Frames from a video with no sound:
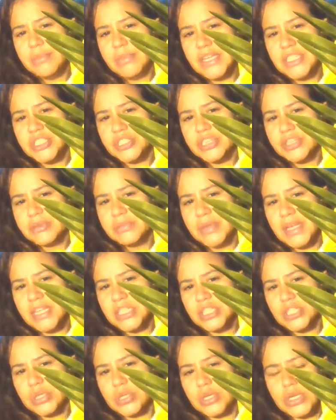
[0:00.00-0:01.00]
to measure and
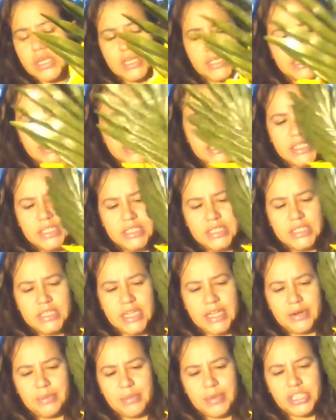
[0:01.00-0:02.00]
make sure
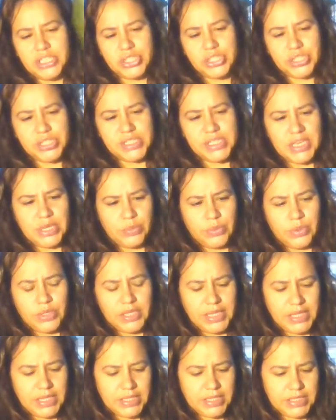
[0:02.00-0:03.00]
that it measures
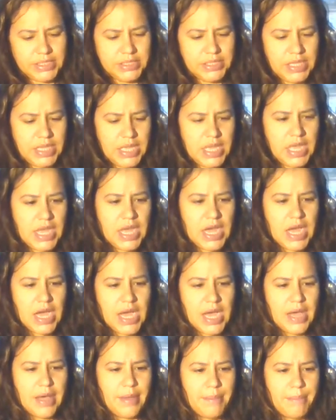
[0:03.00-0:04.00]
equally.
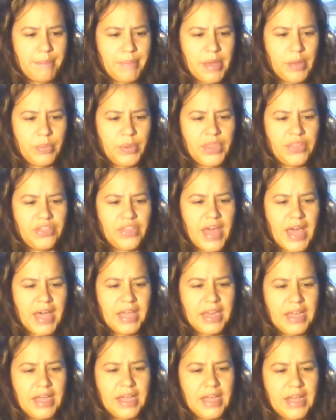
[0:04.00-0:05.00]
But with
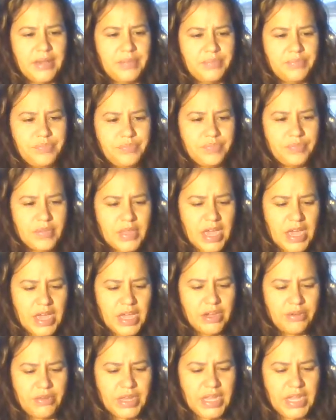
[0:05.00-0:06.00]
that,
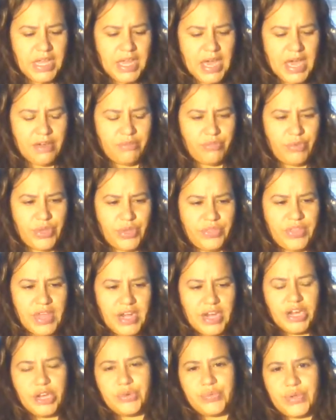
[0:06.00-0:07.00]
I already have one
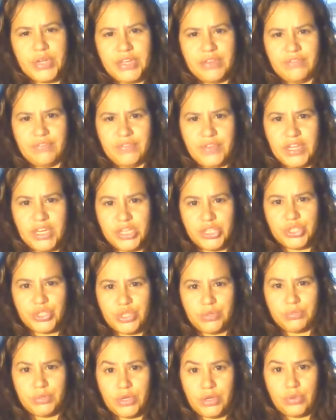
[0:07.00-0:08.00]
that I already finished,
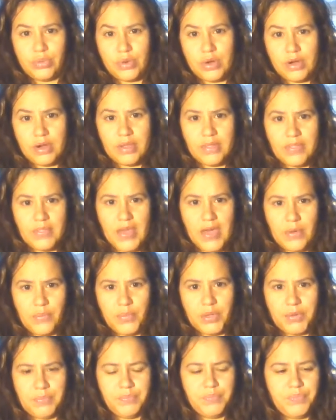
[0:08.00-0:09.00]
so I'm going to work on that
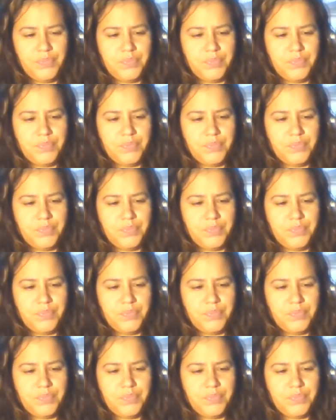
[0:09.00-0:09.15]
one.